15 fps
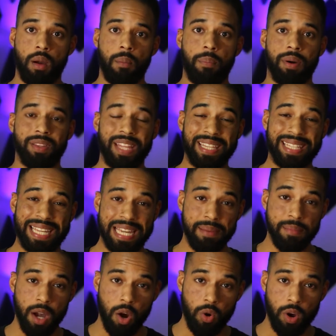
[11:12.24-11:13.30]
but
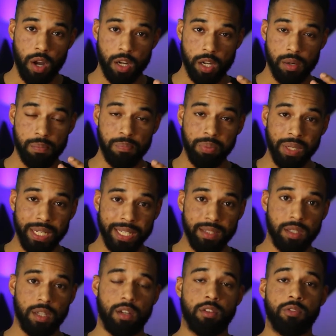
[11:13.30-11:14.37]
a
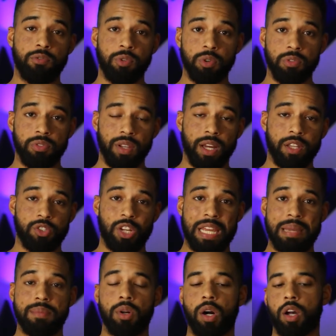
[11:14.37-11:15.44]
complete full-fledged
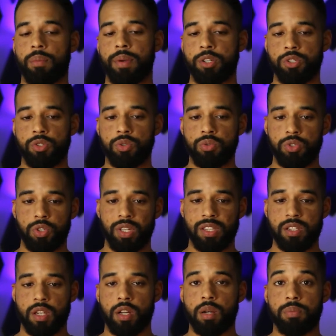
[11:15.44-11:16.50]
email automation tools. You can
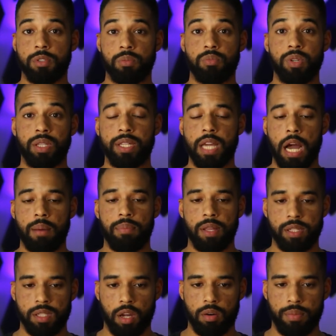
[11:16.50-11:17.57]
set up some really
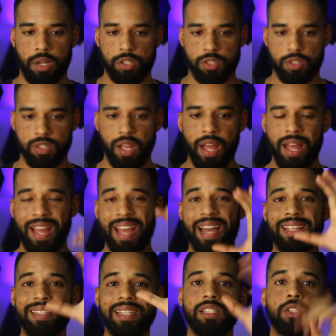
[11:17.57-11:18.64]
complex automations.
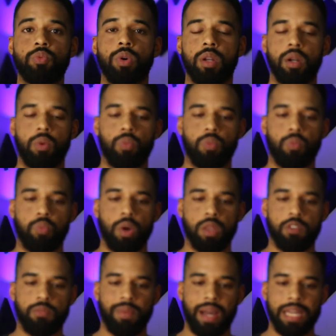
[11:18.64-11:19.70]
And this is what one
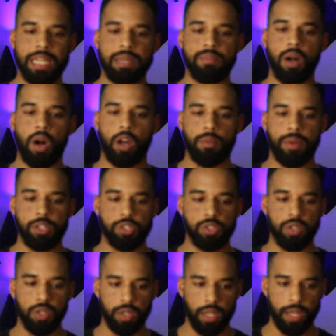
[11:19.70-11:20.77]
of my email automations
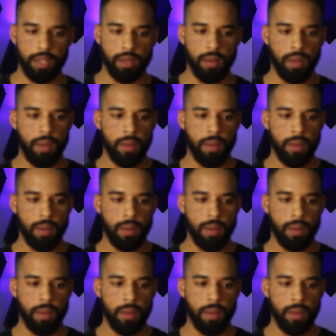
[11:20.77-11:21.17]
look like.